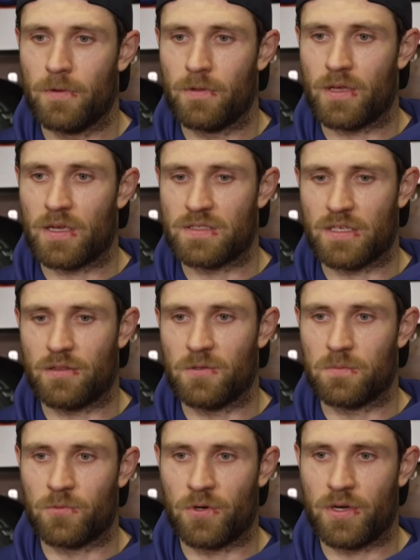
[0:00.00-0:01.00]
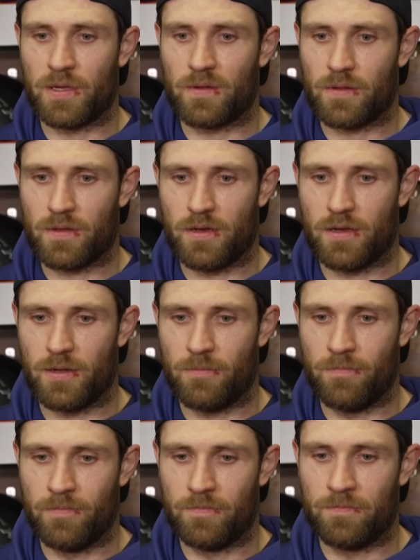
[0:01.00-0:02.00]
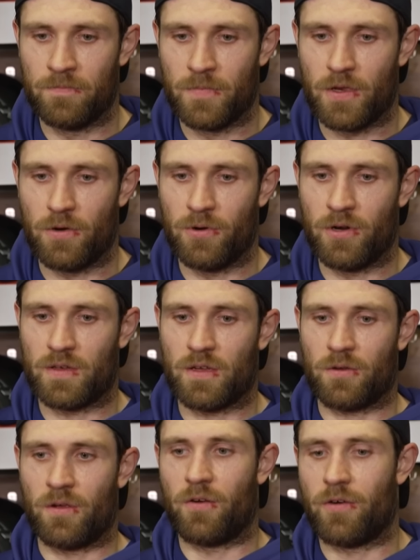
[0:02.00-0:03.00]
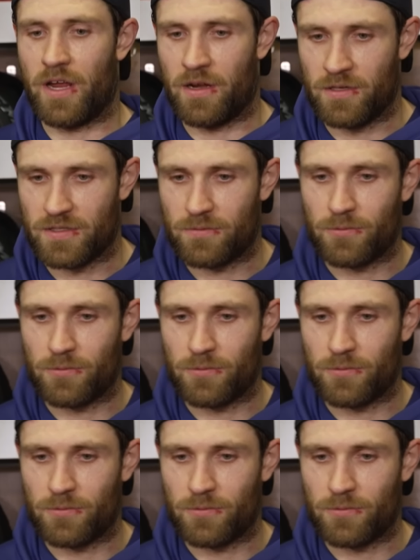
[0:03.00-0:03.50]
like I said this morning, we're not talking greatness,